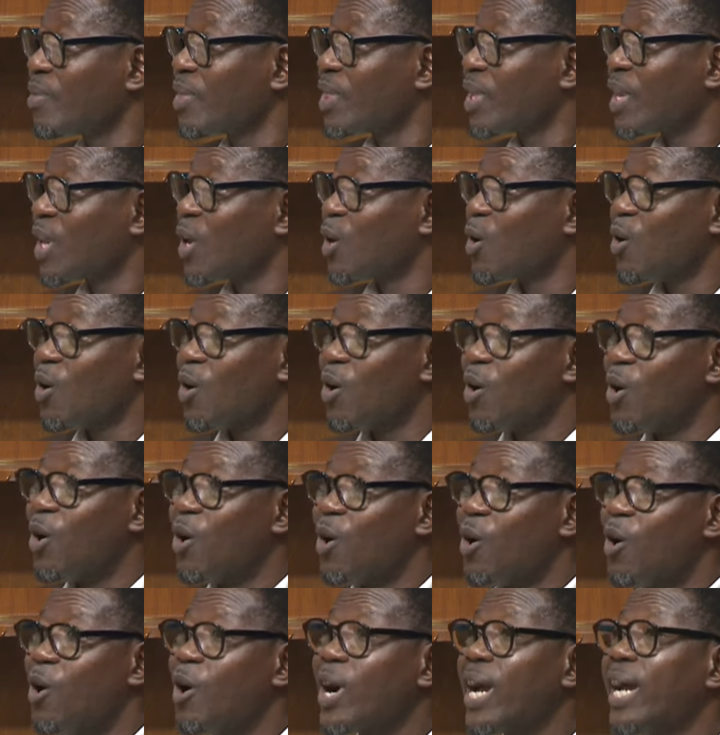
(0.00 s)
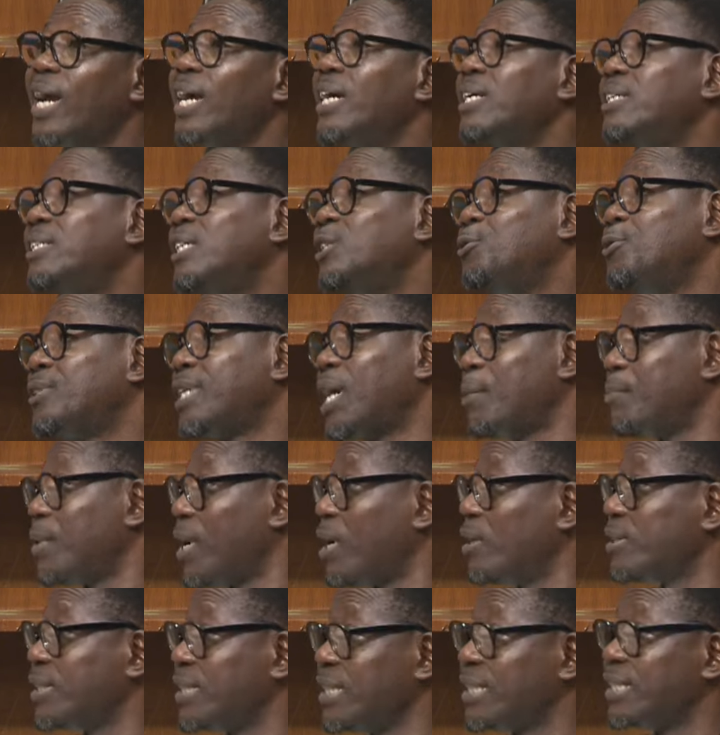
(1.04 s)
about your journey. Okay. The truth
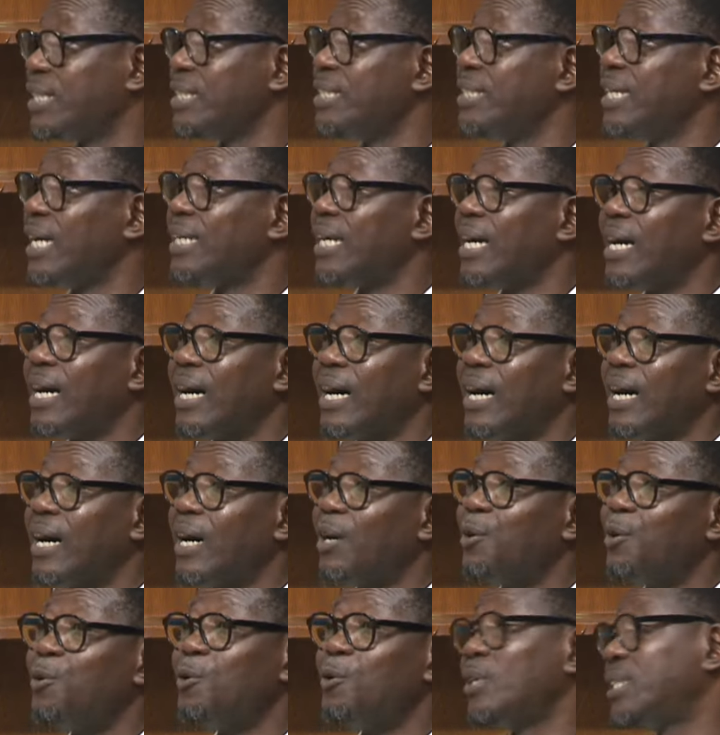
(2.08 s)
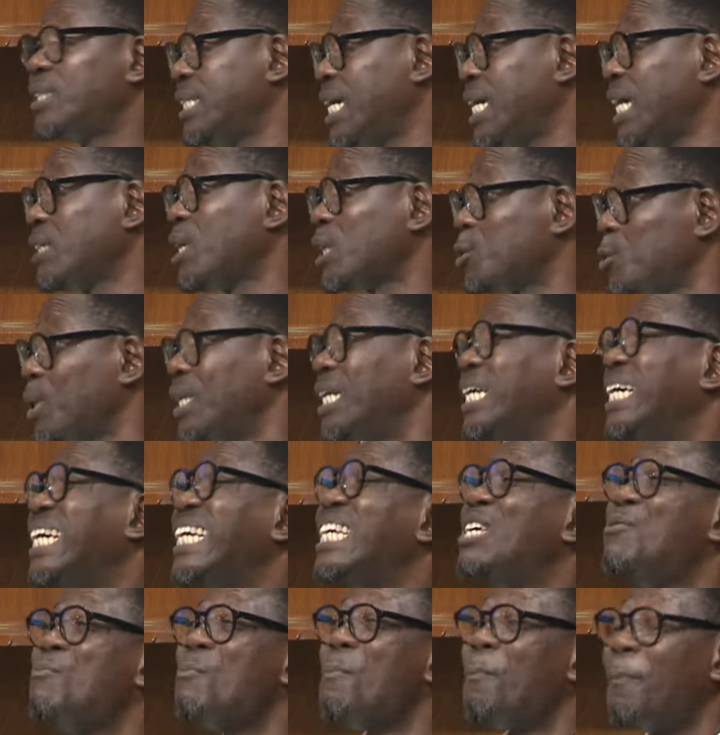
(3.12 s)
about it is that Rotary has actually
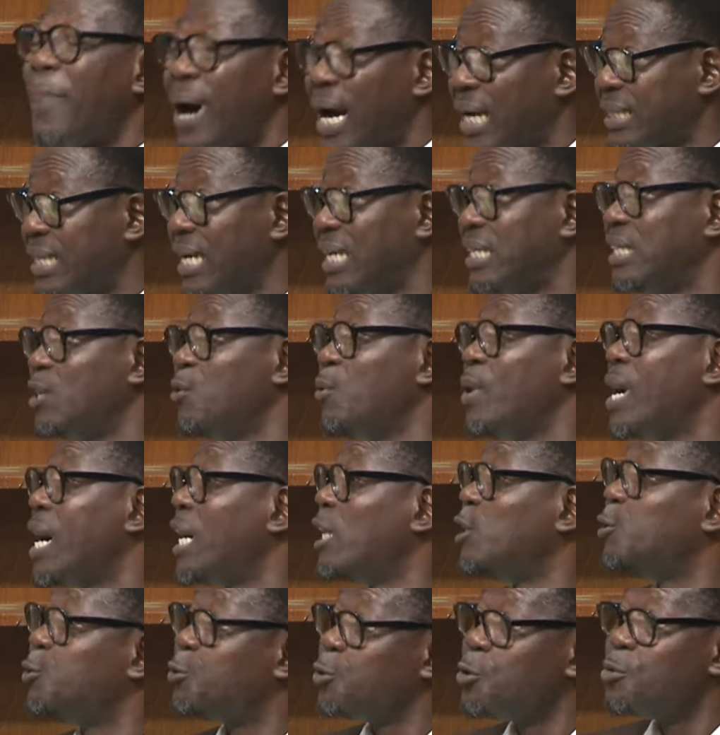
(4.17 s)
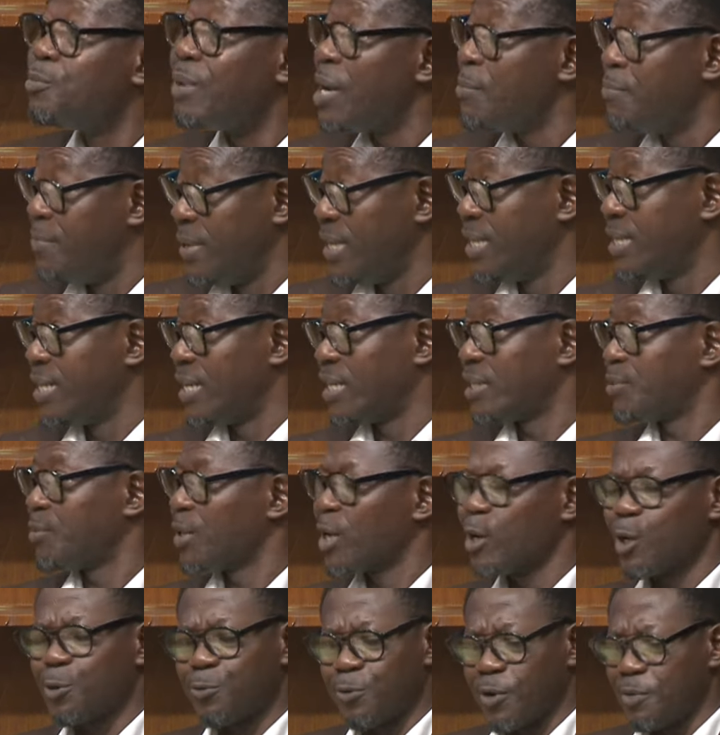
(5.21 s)
impacted the way I do my business.
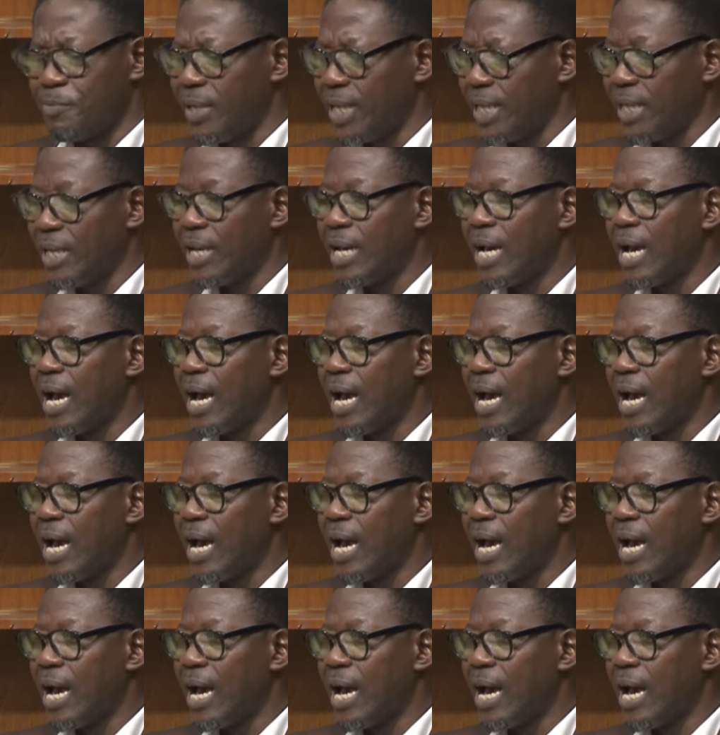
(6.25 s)
Because for me,